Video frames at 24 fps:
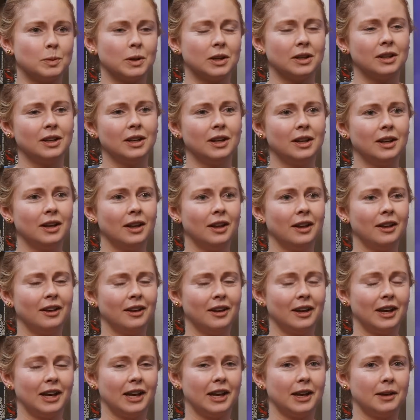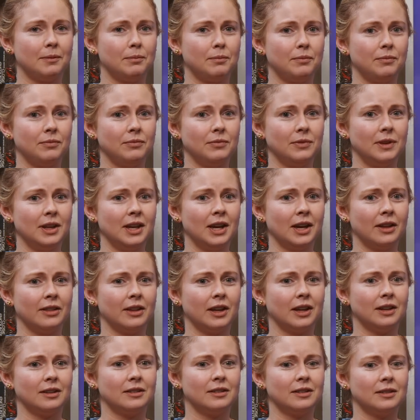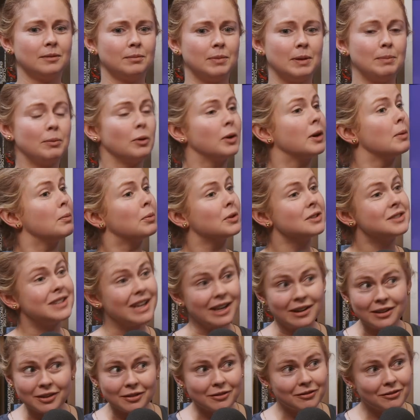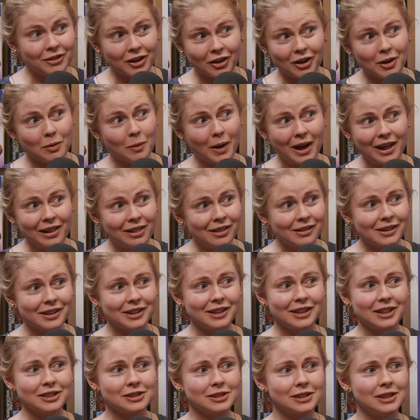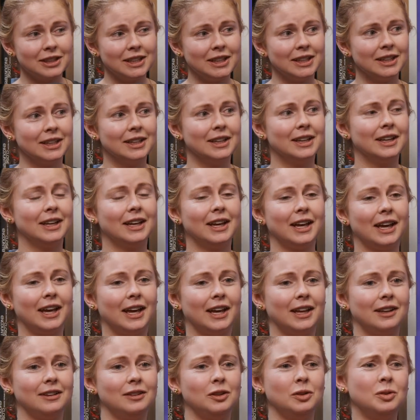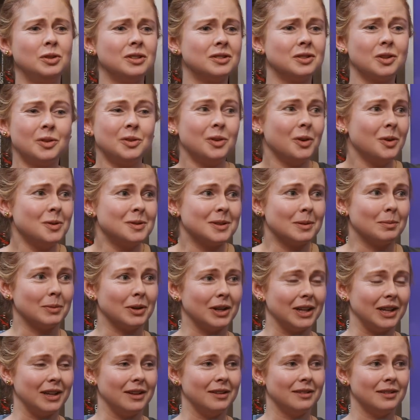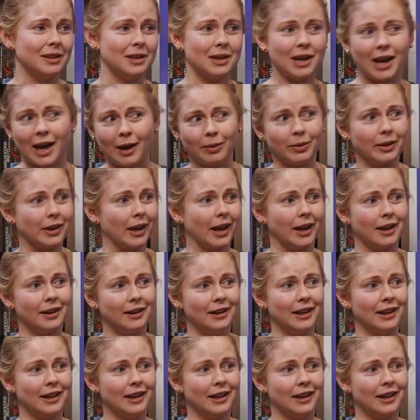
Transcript: But that people can present very well initially. And you just don't know somebody out the gate.